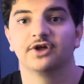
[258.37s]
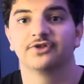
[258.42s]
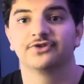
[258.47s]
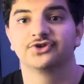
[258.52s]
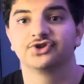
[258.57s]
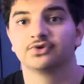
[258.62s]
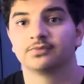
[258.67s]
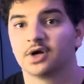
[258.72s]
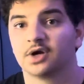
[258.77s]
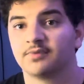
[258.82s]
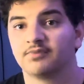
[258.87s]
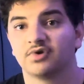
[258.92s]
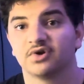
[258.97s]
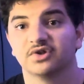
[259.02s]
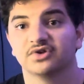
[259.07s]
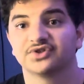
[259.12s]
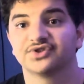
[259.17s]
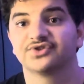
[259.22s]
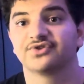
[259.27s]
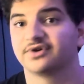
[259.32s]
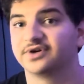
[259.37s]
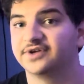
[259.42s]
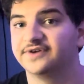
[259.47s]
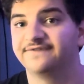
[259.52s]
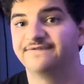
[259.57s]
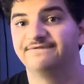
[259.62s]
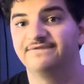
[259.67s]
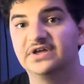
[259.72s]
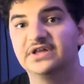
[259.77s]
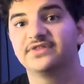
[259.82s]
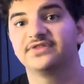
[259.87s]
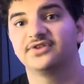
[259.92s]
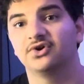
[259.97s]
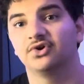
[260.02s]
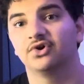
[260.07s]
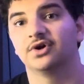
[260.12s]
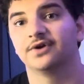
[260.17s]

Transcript: Super Mario Brothers 35th year